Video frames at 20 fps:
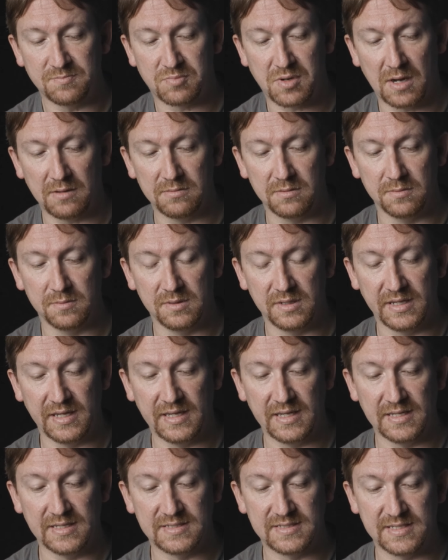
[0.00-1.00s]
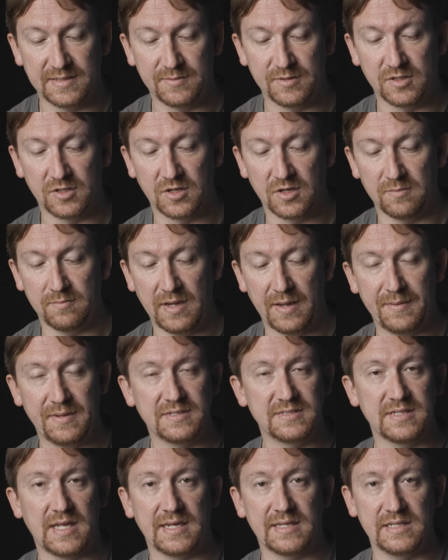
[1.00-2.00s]
probably similar,
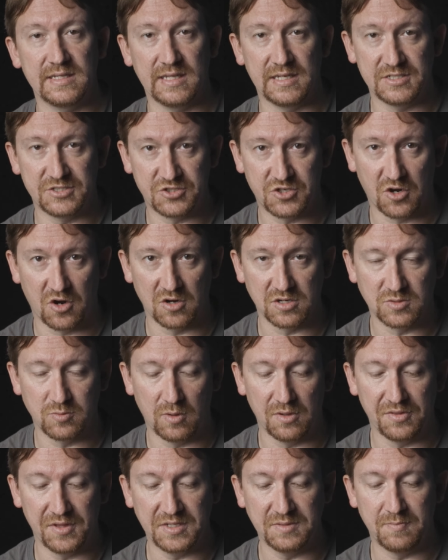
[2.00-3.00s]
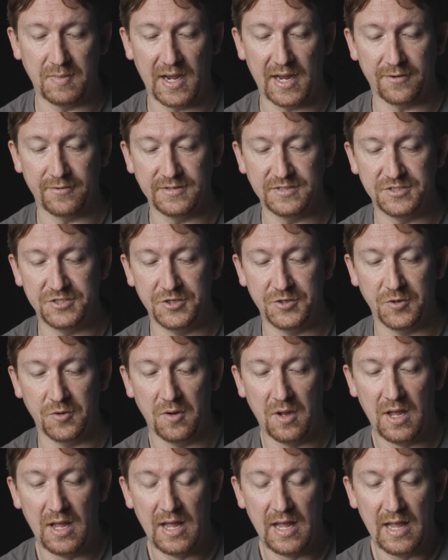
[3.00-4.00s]
maybe slightly less charge than what these batteries
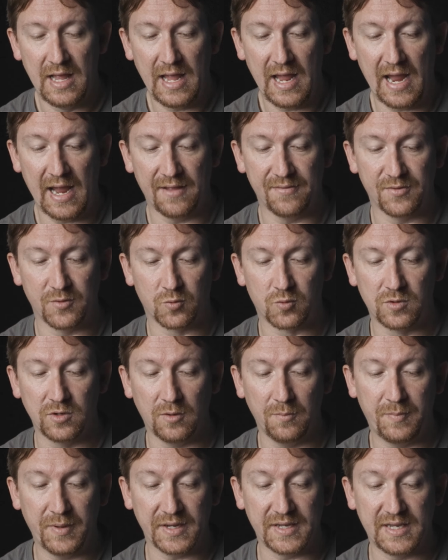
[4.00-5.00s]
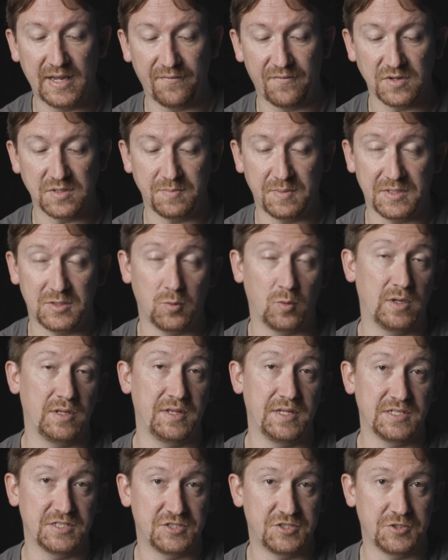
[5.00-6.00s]
do. And the real big difference
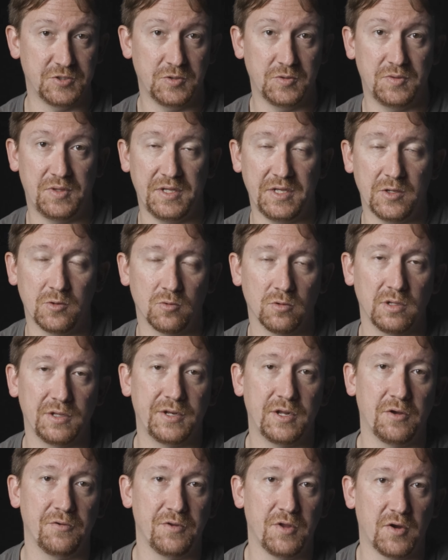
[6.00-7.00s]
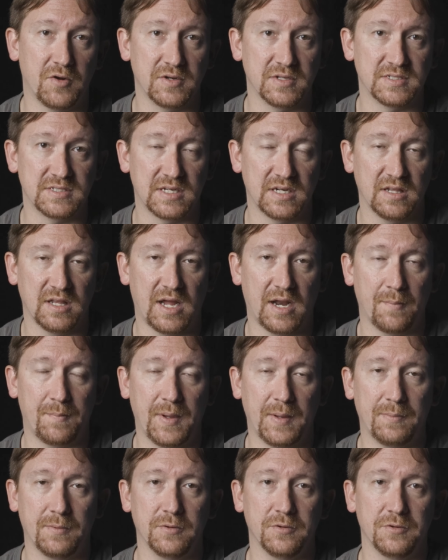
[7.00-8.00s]
between these two that you really don't notice, and a lot
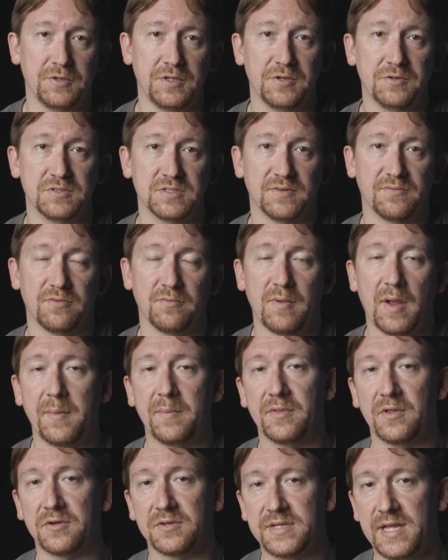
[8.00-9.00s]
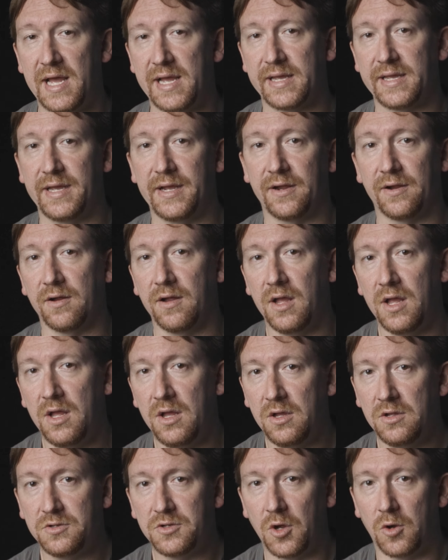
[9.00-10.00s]
of people who use it for maybe their tech gear
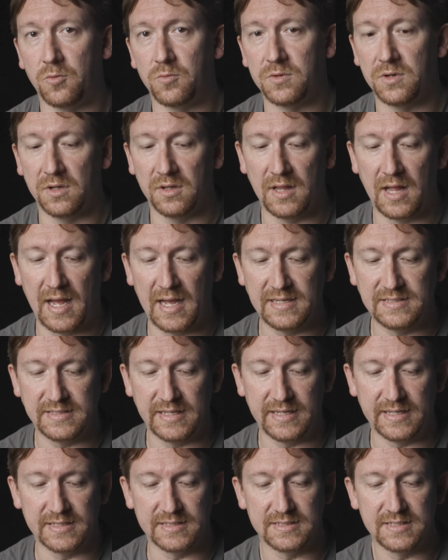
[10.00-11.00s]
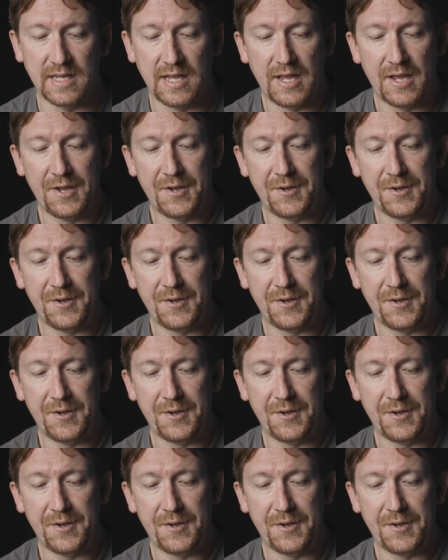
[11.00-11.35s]
don't realize, is